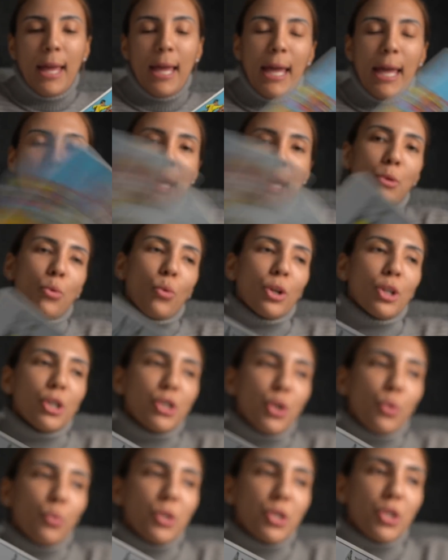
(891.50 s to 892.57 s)
In order
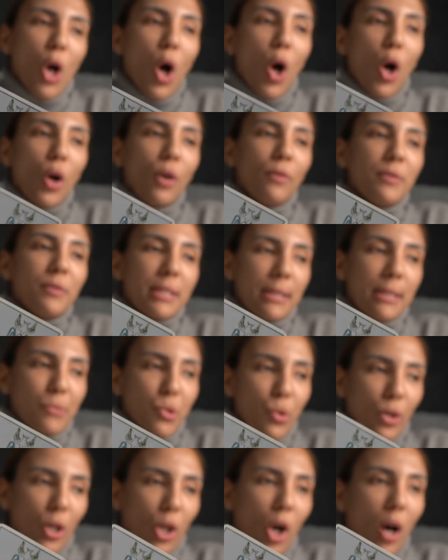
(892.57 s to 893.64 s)
to resolve some
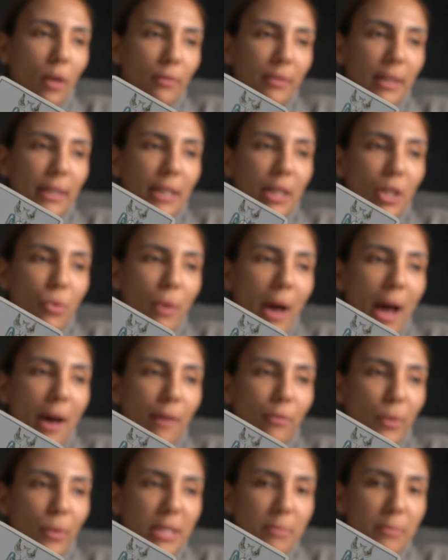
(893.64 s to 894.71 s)
sort of conflict that you
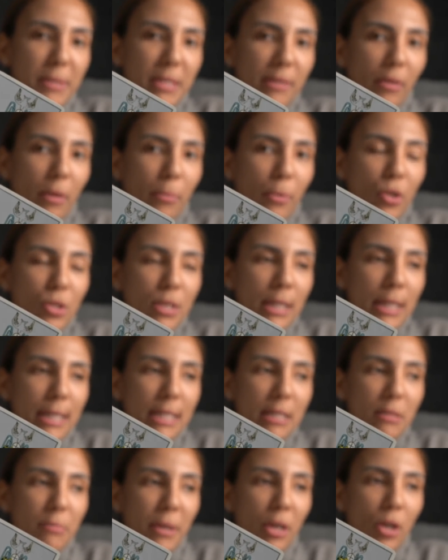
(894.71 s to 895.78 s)
have with a specific person, because
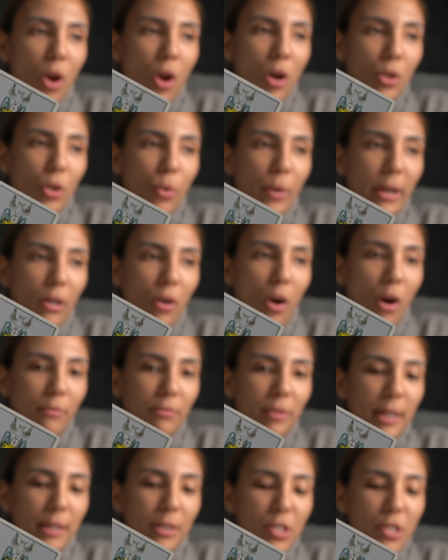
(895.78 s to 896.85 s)
it's been an ongoing
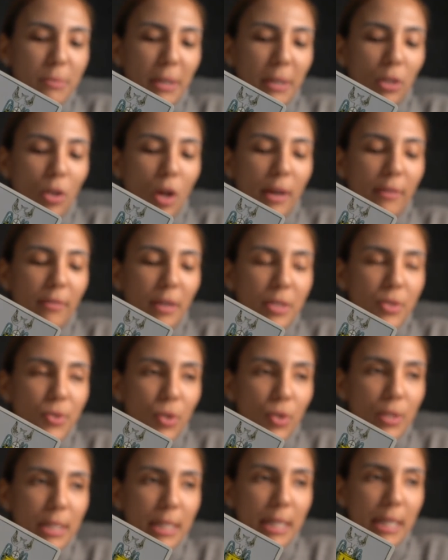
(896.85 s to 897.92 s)
conflict, there's been a lot of
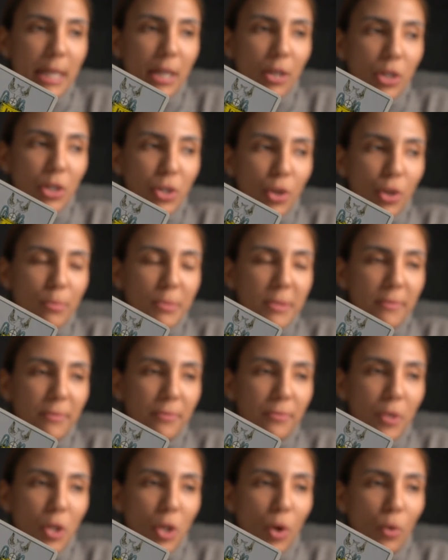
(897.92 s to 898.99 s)
uncertainty here in terms
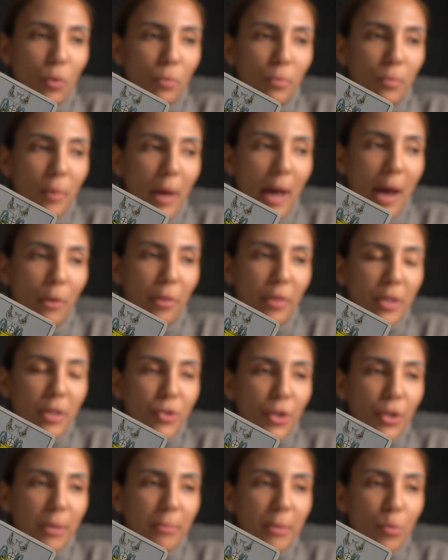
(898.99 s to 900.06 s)
of, you know, how things
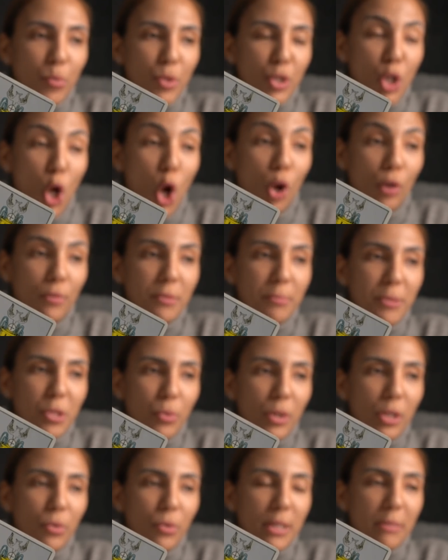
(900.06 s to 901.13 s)
are going to be resolved
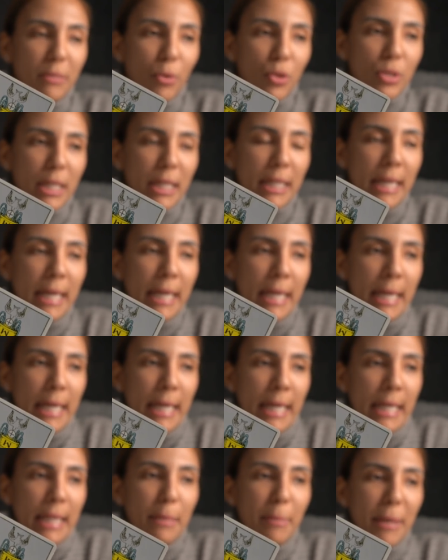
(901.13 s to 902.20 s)
between you and this person.
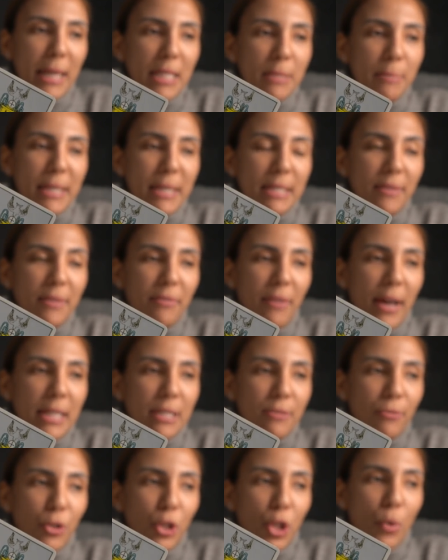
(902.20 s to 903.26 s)
The biggest piece of
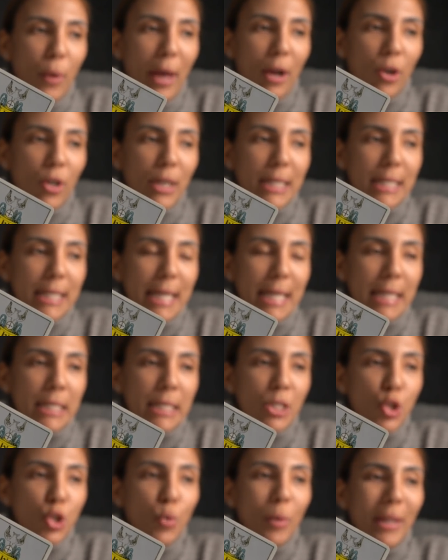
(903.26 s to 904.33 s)
advice for you, Aries,
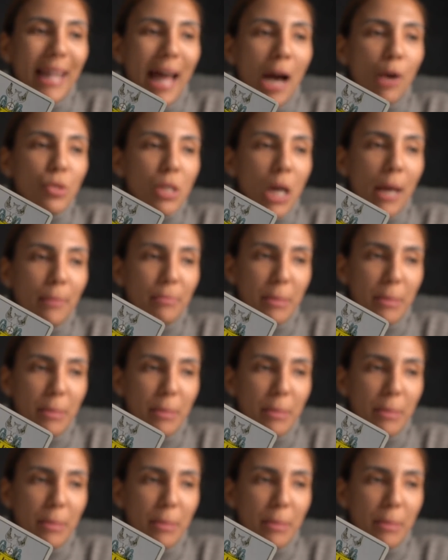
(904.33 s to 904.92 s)
is to allow time to